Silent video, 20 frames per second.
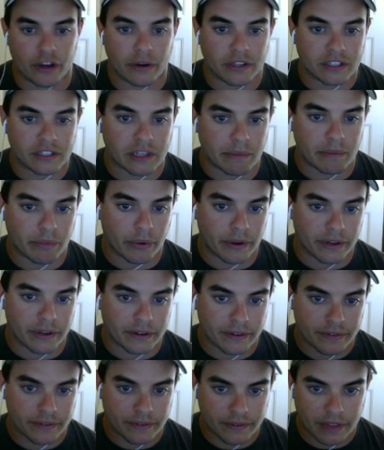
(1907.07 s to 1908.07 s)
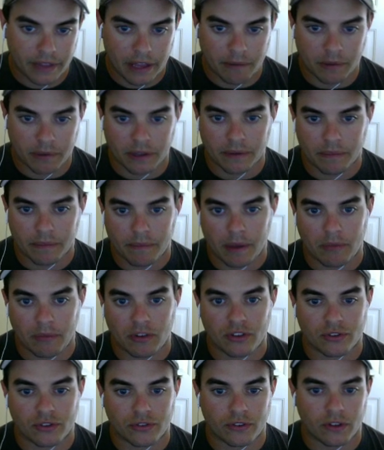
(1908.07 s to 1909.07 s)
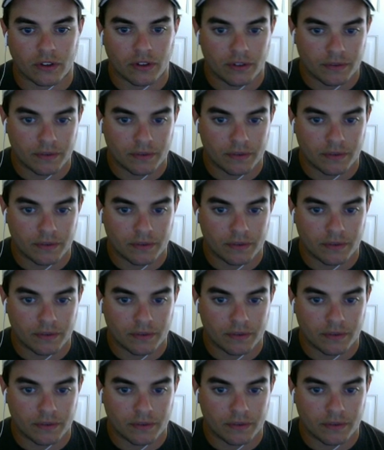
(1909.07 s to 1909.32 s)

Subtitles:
at some point. That'd be maybe useful.